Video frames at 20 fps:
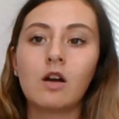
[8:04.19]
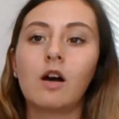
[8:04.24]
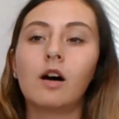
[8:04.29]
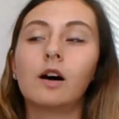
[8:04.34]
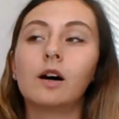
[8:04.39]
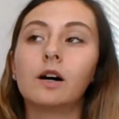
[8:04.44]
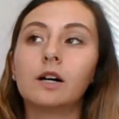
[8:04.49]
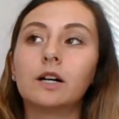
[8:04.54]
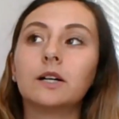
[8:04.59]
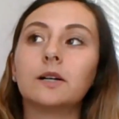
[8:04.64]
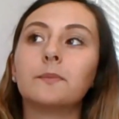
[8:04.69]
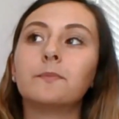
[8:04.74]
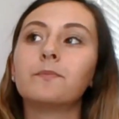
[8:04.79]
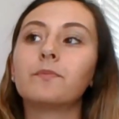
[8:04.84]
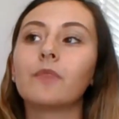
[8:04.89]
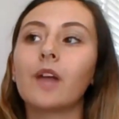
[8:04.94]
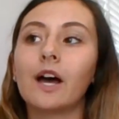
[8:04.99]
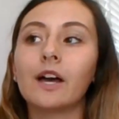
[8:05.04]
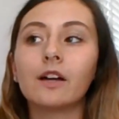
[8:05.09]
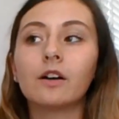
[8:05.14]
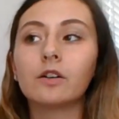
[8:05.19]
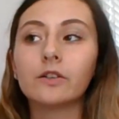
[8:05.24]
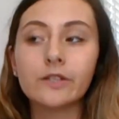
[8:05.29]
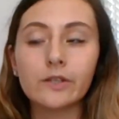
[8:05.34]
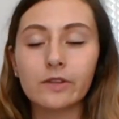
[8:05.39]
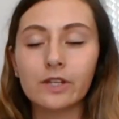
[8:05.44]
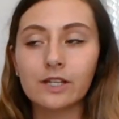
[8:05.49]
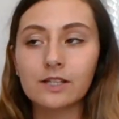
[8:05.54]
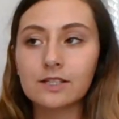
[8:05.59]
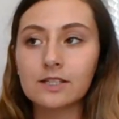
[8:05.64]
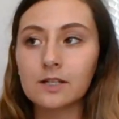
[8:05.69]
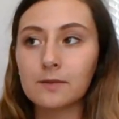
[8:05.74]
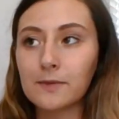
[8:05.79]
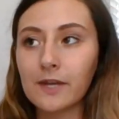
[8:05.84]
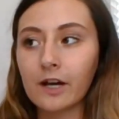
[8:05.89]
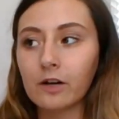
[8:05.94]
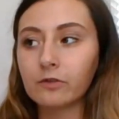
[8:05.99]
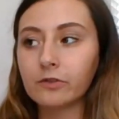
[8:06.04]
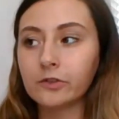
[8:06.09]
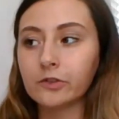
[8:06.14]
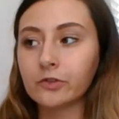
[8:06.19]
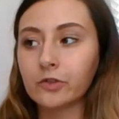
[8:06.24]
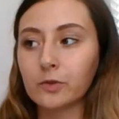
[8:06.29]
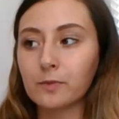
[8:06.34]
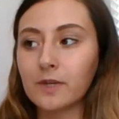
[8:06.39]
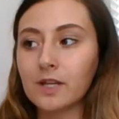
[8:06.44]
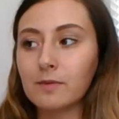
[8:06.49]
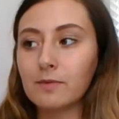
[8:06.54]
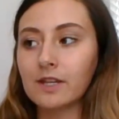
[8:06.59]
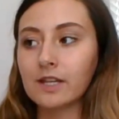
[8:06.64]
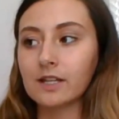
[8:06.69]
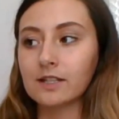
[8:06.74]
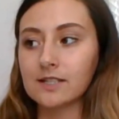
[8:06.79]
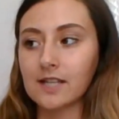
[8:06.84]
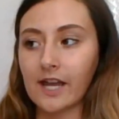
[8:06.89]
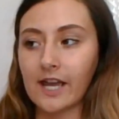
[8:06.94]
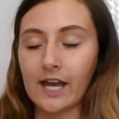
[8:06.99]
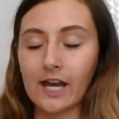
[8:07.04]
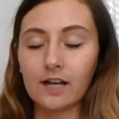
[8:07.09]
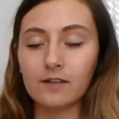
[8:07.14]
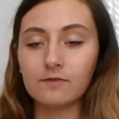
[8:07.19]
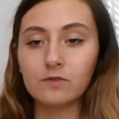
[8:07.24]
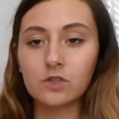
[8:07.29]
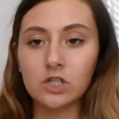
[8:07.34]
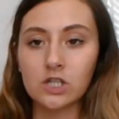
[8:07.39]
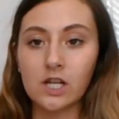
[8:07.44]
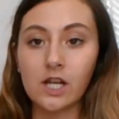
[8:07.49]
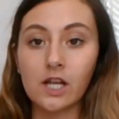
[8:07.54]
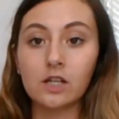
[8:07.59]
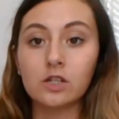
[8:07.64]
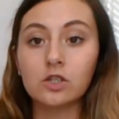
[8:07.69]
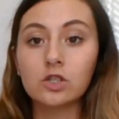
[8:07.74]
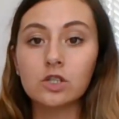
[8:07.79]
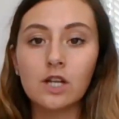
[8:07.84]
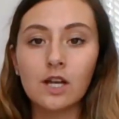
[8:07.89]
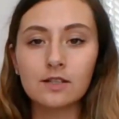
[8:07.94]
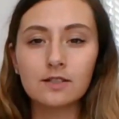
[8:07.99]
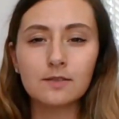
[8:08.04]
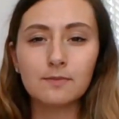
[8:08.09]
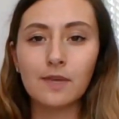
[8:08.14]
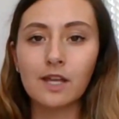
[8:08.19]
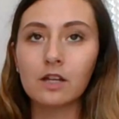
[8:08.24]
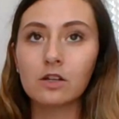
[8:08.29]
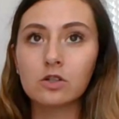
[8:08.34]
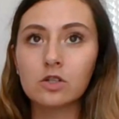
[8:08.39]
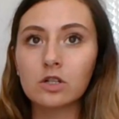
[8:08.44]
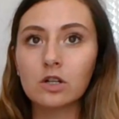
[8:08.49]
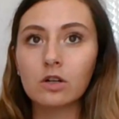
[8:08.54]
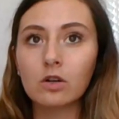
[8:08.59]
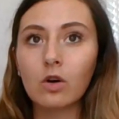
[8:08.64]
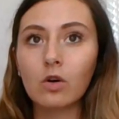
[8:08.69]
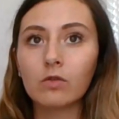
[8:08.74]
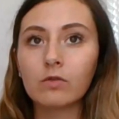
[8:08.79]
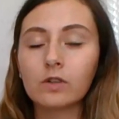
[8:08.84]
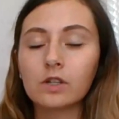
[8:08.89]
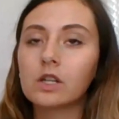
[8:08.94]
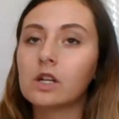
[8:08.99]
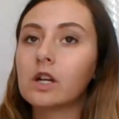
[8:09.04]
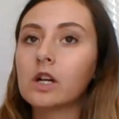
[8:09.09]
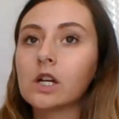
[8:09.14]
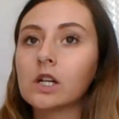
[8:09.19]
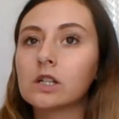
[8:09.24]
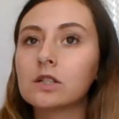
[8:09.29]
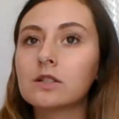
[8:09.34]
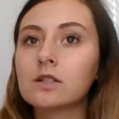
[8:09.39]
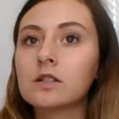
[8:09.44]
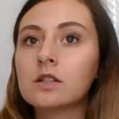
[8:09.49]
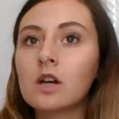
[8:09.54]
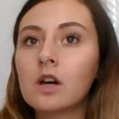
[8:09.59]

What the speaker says: I also think it's going to be helpful for me because I have changed as a manager over the years.